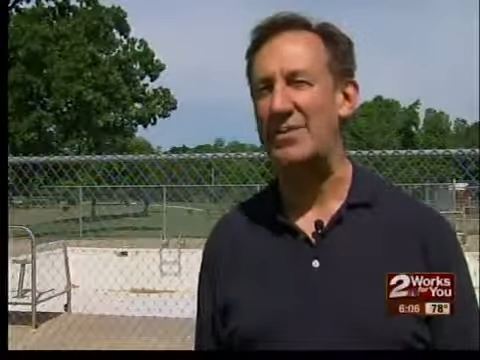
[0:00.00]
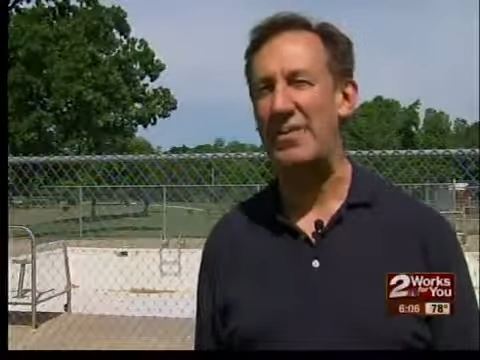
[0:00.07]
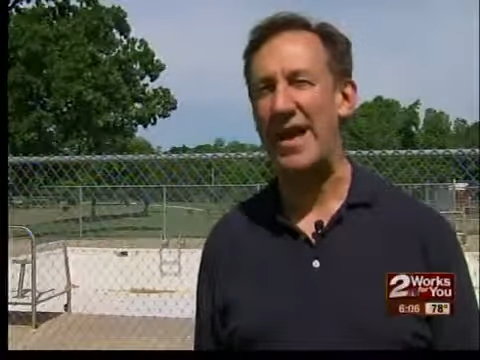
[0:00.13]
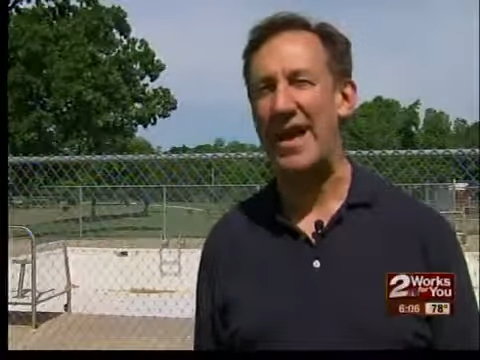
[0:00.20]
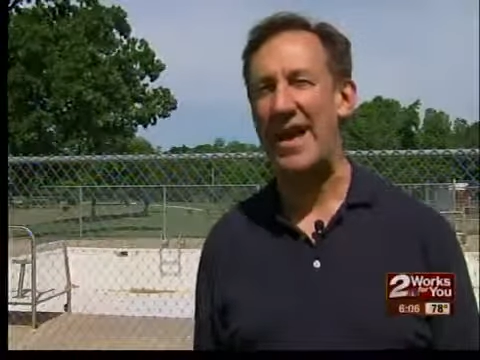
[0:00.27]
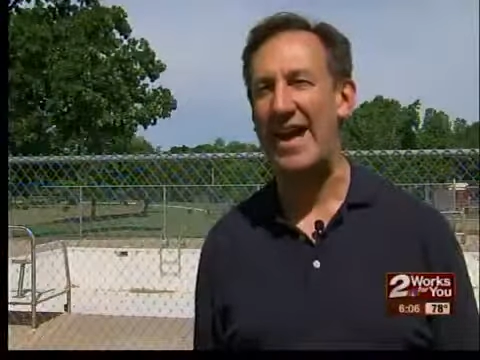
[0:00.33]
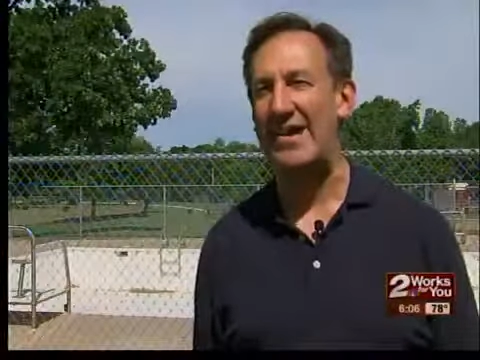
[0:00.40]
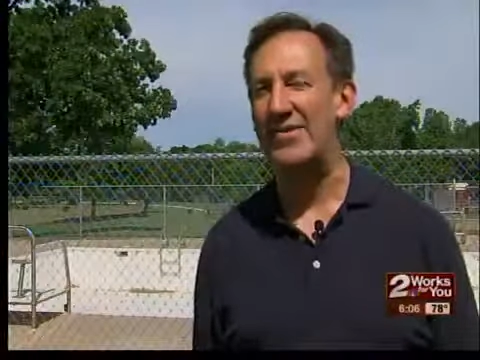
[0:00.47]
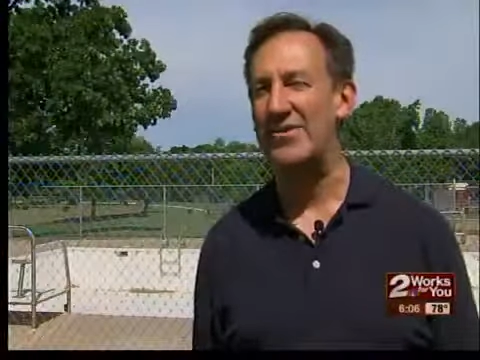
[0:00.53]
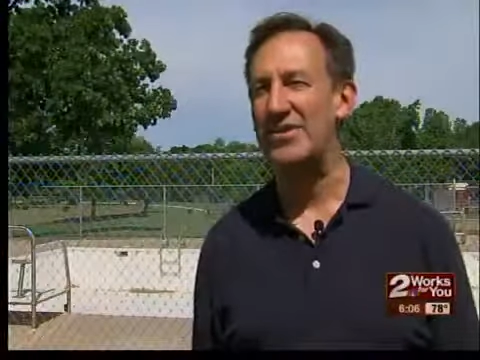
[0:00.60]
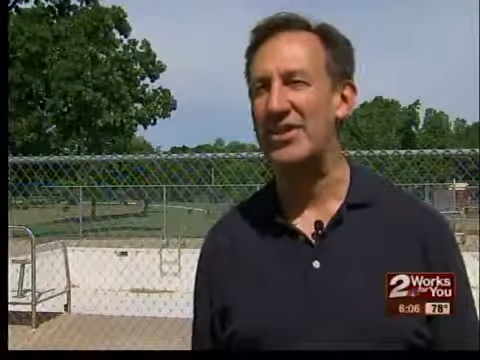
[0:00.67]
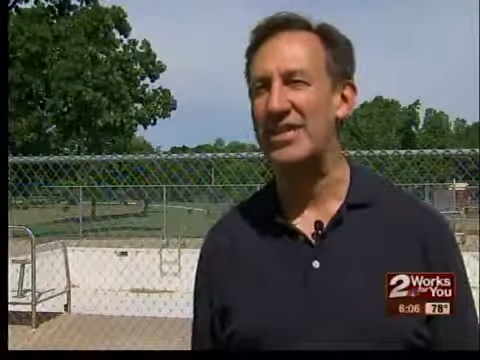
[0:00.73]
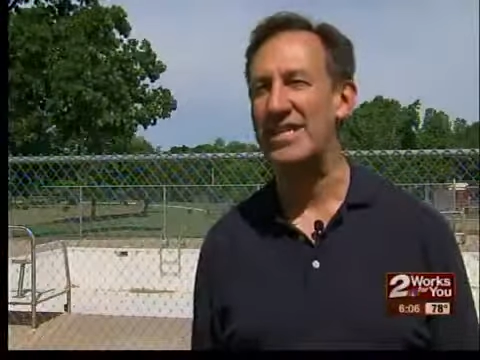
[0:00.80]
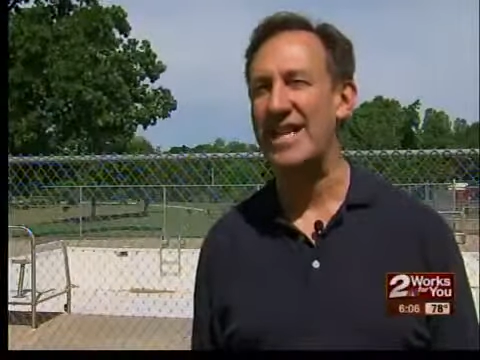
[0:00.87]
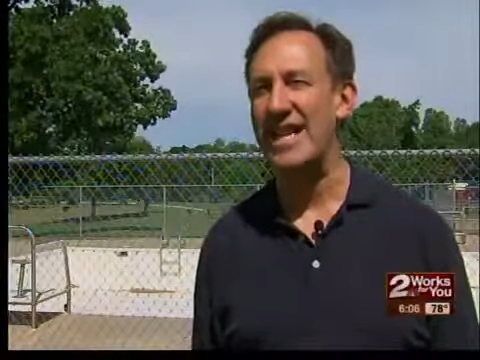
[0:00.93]
pad or
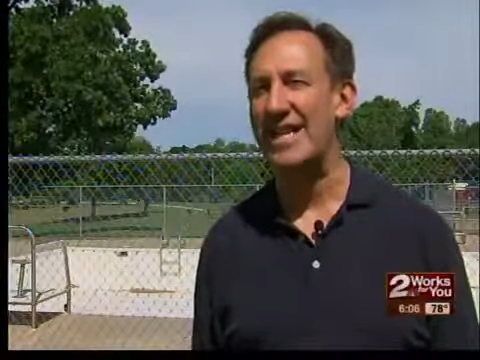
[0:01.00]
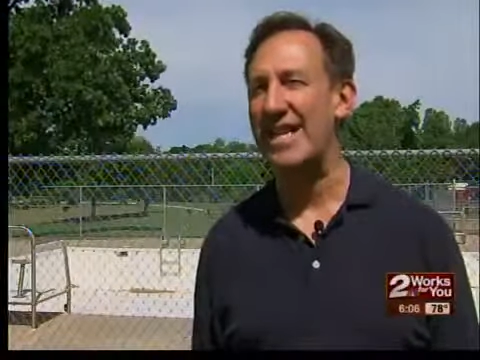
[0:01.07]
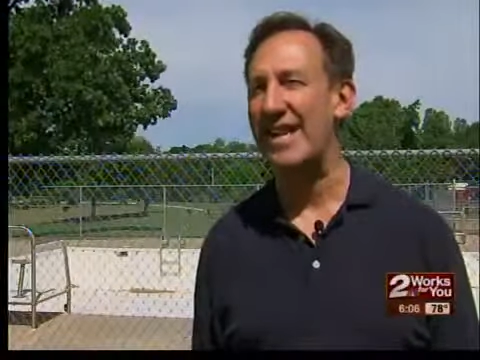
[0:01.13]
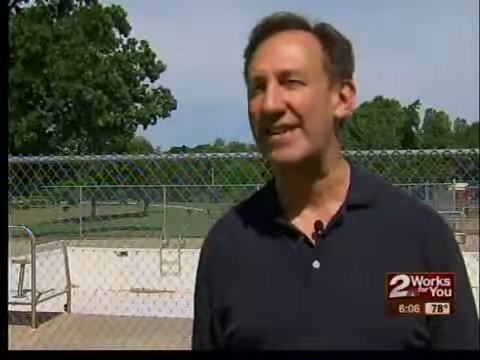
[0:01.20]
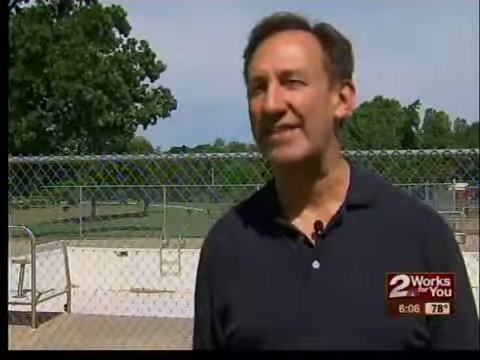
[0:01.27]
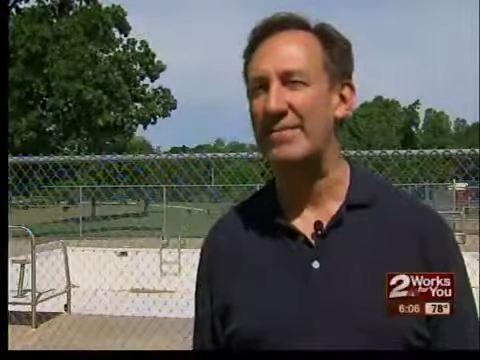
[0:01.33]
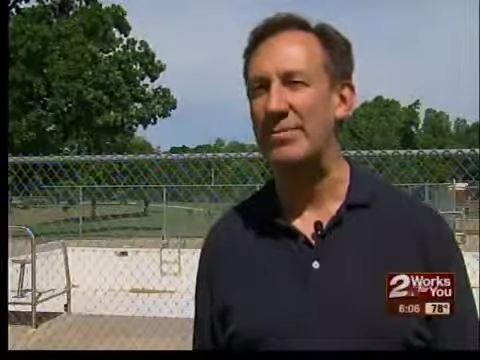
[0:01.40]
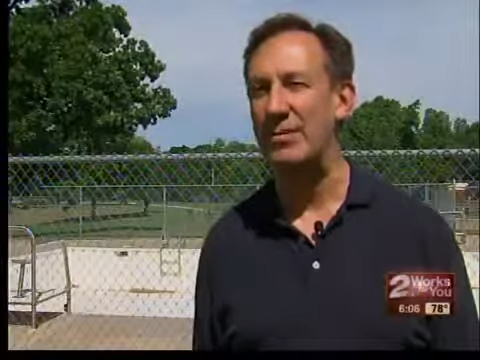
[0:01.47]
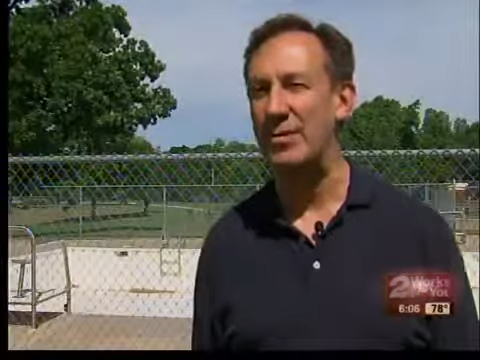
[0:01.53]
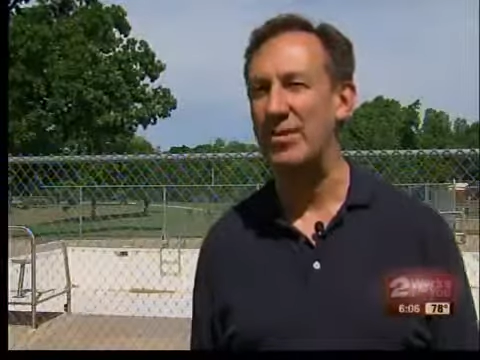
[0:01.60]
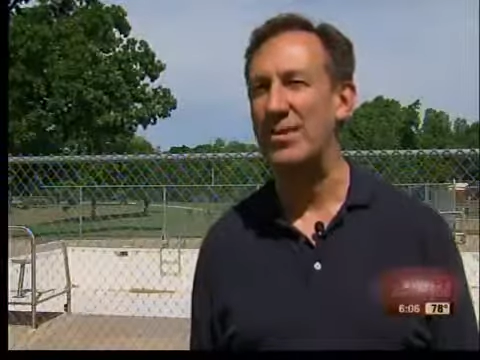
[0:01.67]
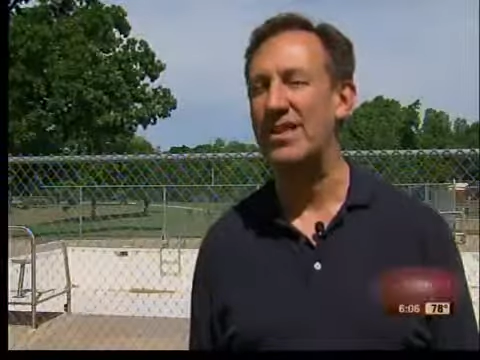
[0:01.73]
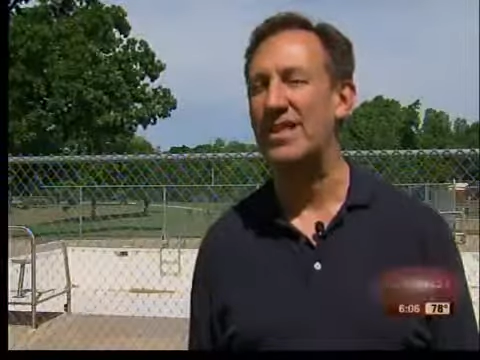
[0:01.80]
just hanging out at the pool,